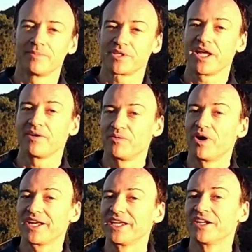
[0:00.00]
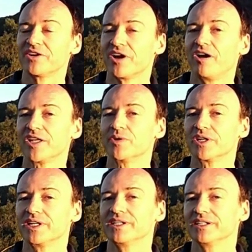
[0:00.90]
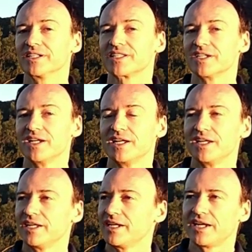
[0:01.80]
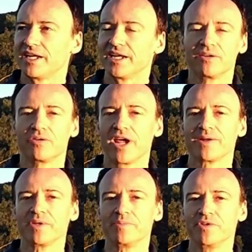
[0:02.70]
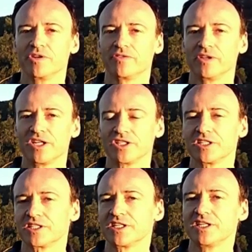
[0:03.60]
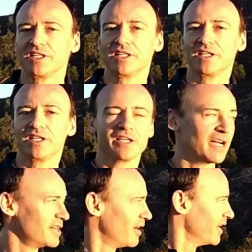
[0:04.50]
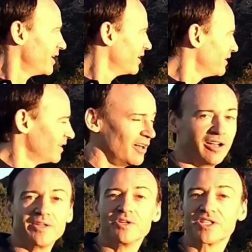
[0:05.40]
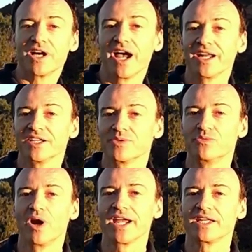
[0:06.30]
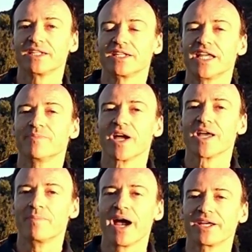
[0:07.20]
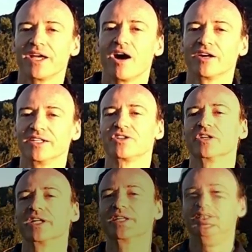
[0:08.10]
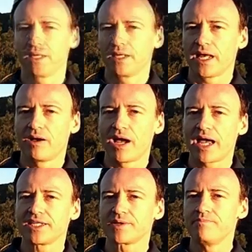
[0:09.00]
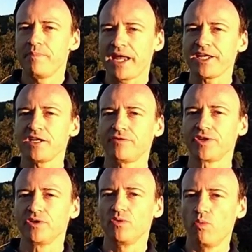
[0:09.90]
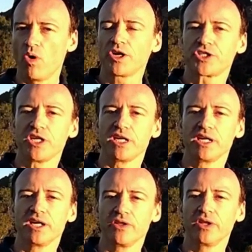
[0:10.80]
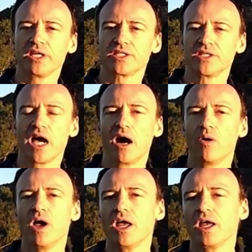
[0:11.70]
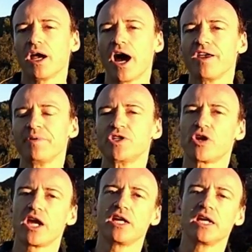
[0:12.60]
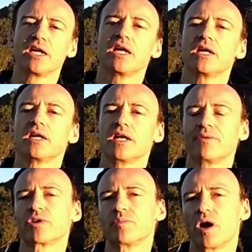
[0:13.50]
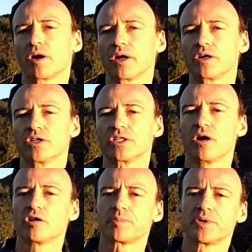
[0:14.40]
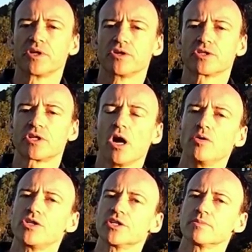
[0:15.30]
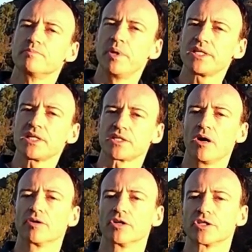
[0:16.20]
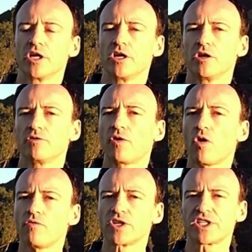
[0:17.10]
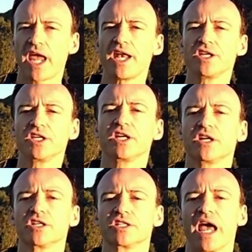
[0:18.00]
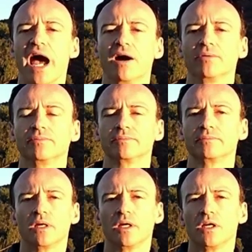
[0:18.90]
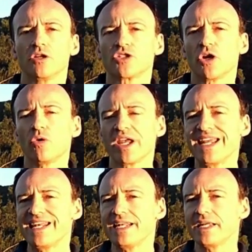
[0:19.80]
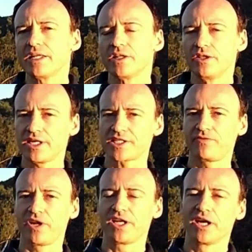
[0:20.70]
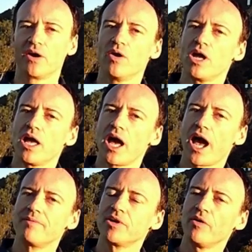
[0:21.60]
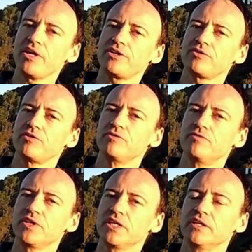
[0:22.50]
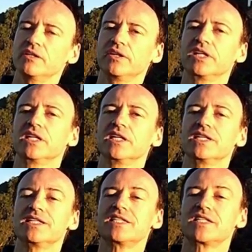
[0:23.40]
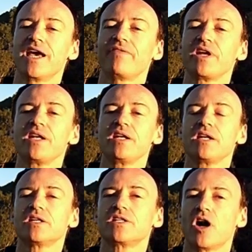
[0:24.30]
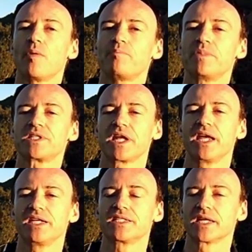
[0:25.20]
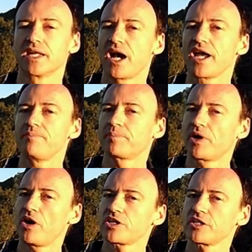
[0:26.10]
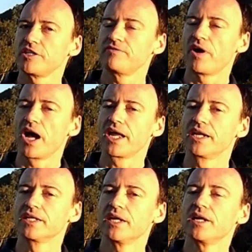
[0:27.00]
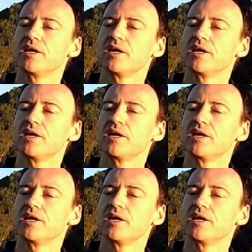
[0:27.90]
I'm staying right here in the Hollywood Hills. Incredibly beautiful. As you can see, the iconic Hollywood sign is right in my backyard, literally. Now, as many of you watching this know, I've been training network marketers, entrepreneurs, coaches and business owners for over 10 years now. So in this video, I'm going to reveal the 7 top mistakes that I personally find